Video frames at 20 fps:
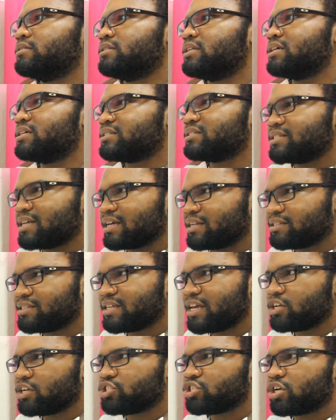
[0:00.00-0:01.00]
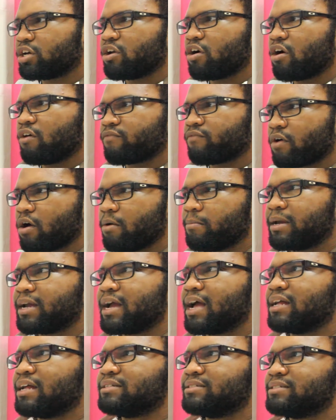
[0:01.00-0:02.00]
the sensation of coming
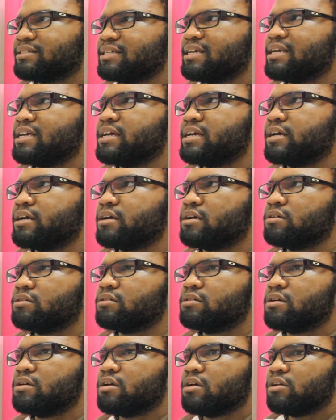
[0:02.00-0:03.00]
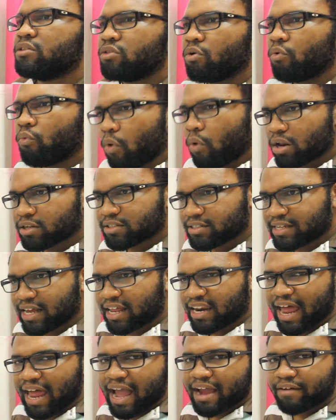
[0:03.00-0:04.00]
and seeing the once
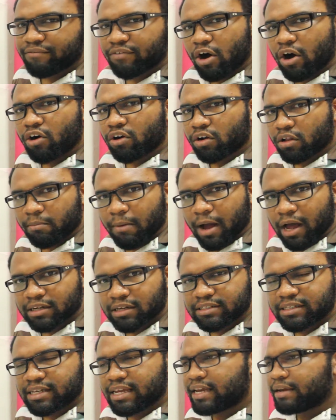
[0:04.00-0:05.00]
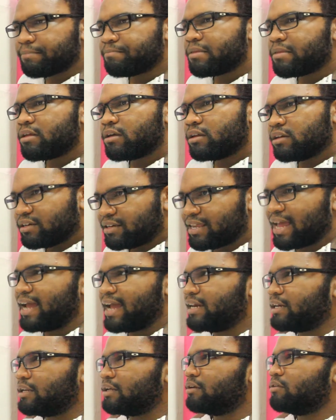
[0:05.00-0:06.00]
alive Uncle Monty
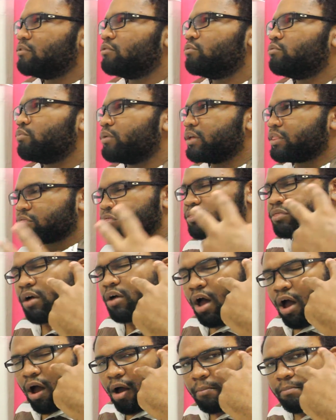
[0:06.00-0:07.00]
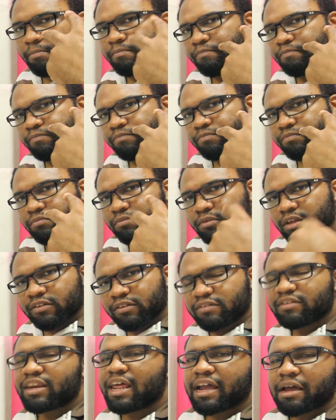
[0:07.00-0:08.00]
dead with
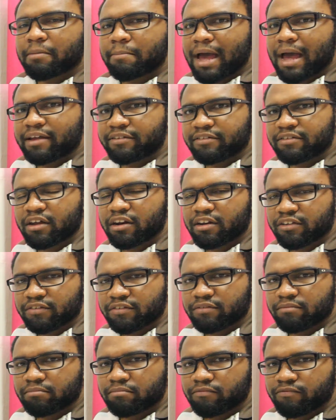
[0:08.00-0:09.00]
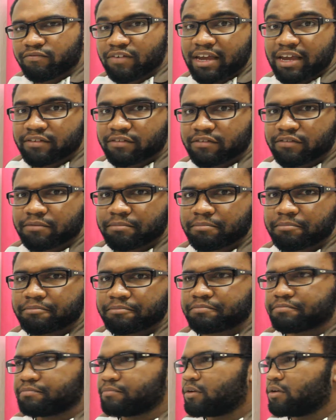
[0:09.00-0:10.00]
snake bites on his face.
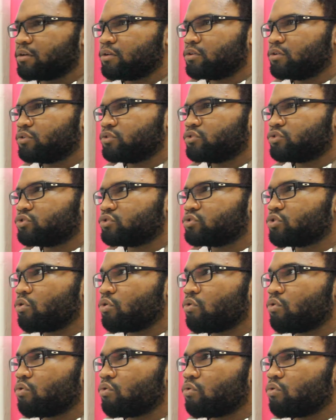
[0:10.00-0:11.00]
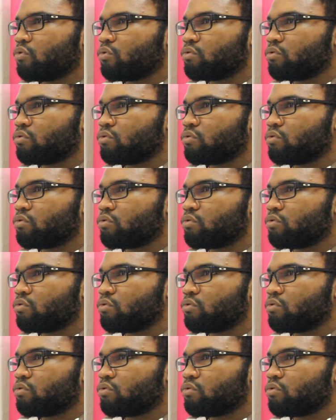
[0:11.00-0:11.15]
So